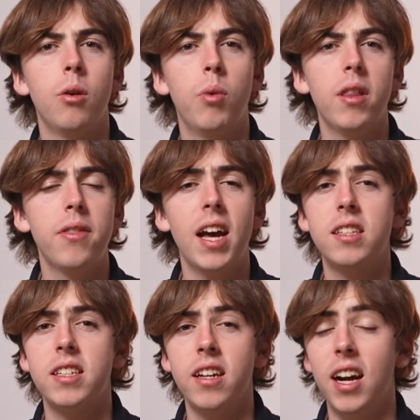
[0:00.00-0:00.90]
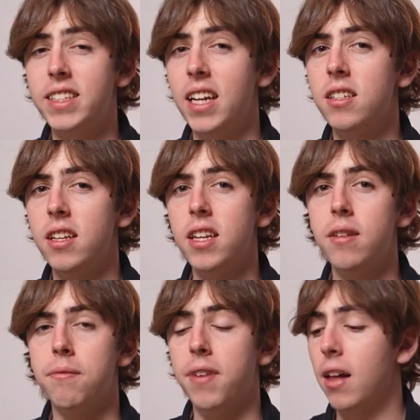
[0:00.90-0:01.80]
whether that's in
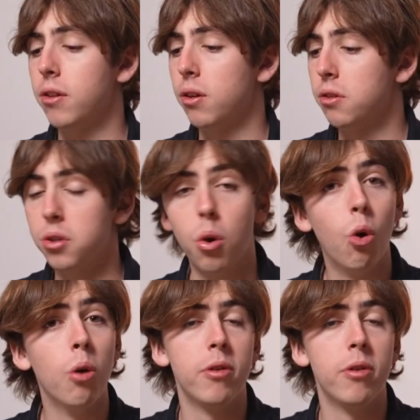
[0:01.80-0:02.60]
identity, values, or